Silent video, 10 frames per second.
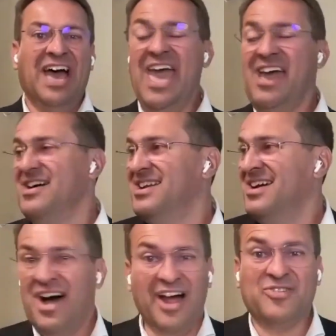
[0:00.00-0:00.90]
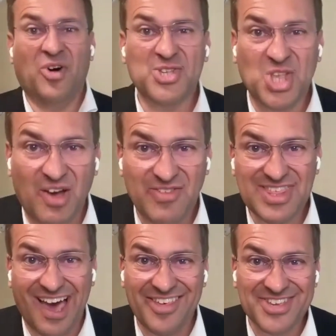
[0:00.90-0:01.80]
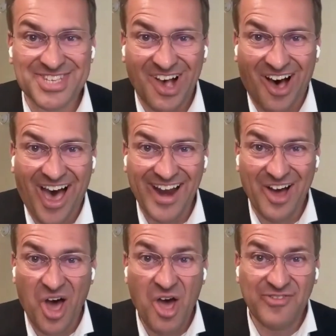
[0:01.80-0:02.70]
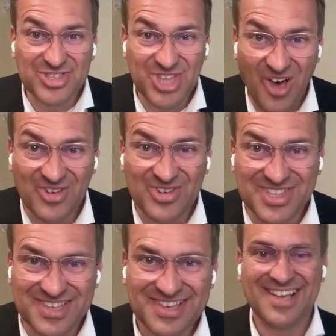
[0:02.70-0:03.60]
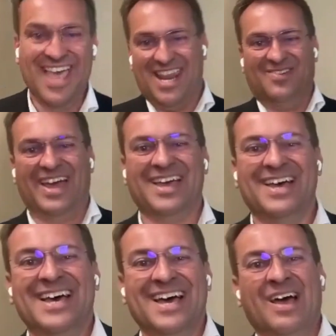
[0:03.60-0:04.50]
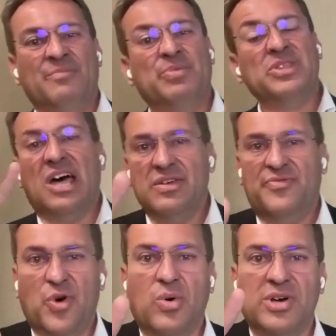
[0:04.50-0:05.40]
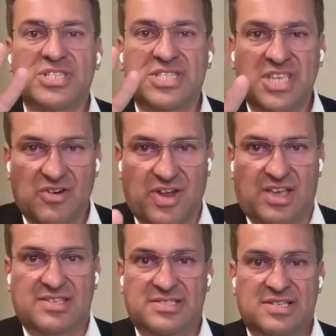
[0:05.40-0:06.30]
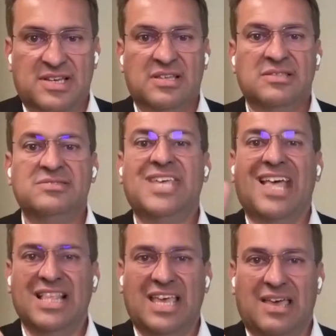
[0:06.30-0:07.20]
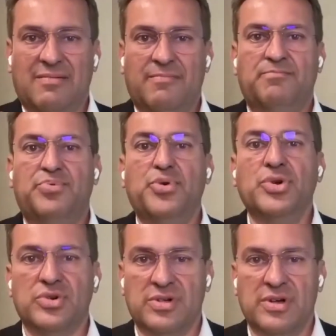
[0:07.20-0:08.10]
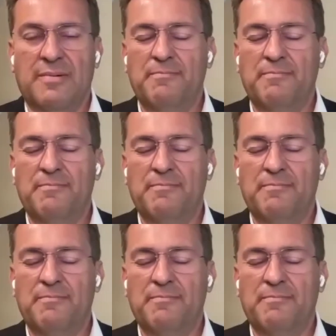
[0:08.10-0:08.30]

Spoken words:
Hey, I crossed over the other side. I overdosed. Anyway, but the other 4 were serious, deadly, brutal,